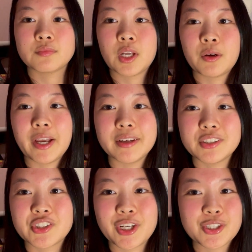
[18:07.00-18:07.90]
Okay,
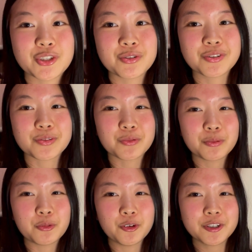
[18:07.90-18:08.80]
should I choose one
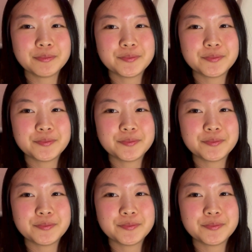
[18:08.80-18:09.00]
more?